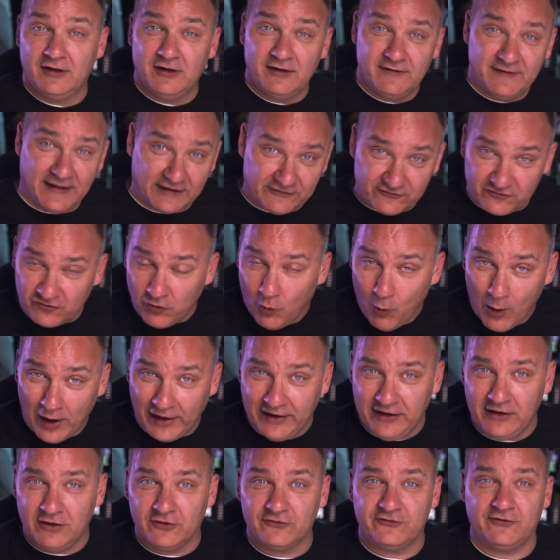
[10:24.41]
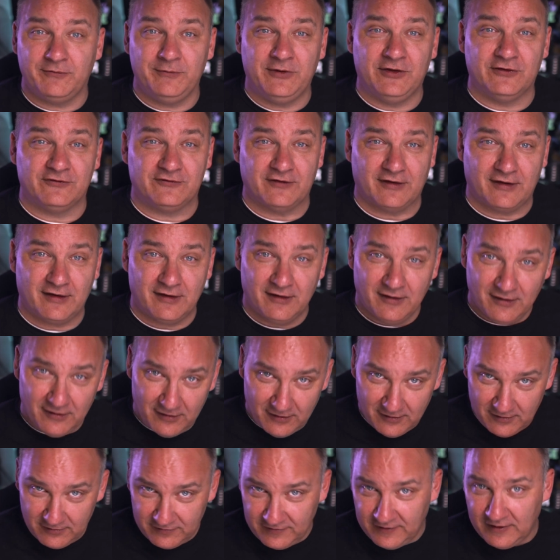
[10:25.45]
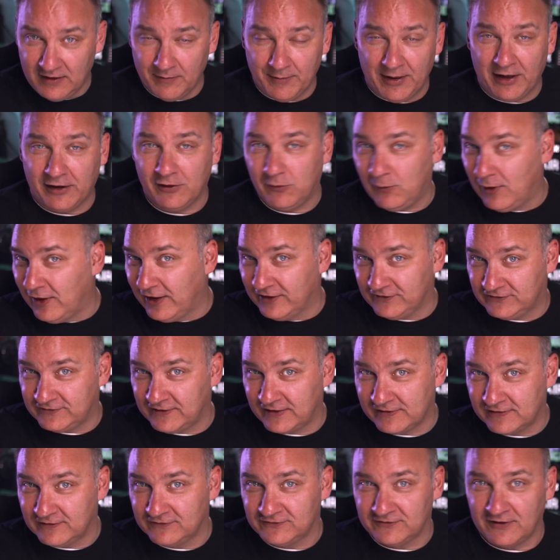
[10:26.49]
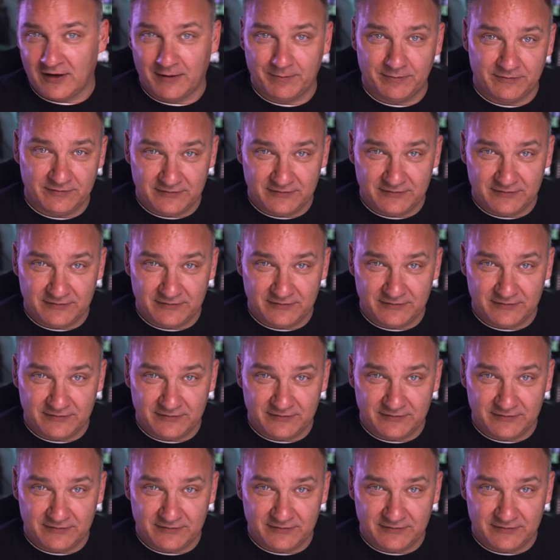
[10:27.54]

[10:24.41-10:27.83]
That's 20 years of music. Think about it while I set this up.